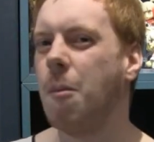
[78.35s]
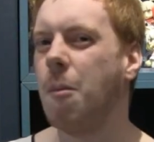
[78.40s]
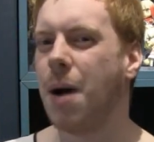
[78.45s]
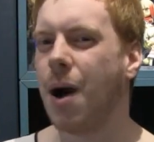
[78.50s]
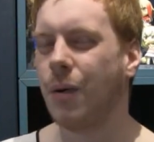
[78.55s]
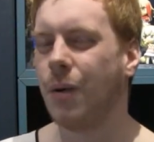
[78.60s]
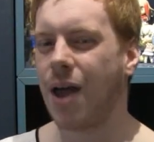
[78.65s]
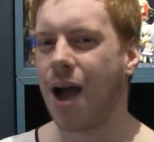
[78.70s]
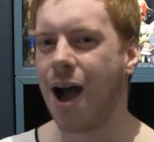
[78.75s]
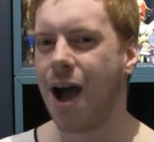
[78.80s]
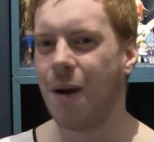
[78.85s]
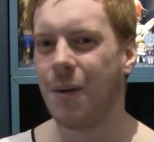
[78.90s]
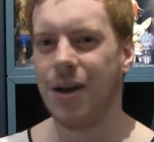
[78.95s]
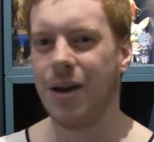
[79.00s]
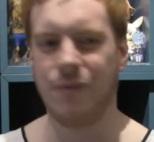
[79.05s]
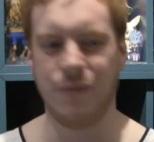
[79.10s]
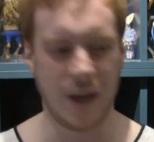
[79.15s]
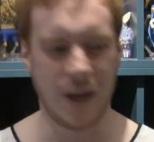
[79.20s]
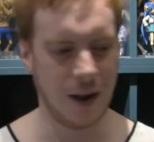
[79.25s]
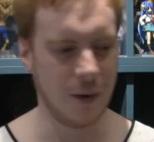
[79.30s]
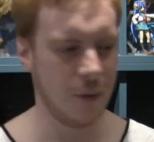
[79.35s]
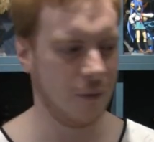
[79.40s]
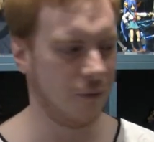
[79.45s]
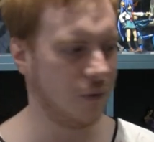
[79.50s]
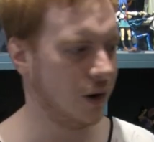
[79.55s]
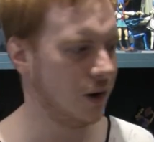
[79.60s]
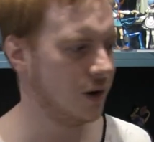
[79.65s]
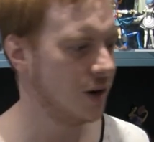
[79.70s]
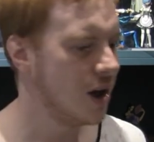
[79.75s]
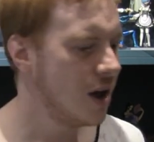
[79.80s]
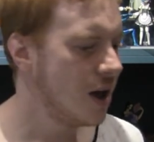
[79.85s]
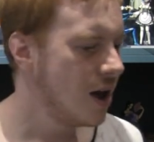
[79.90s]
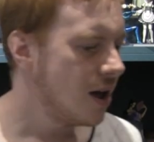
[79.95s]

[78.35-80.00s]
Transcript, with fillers: about how I felt with it.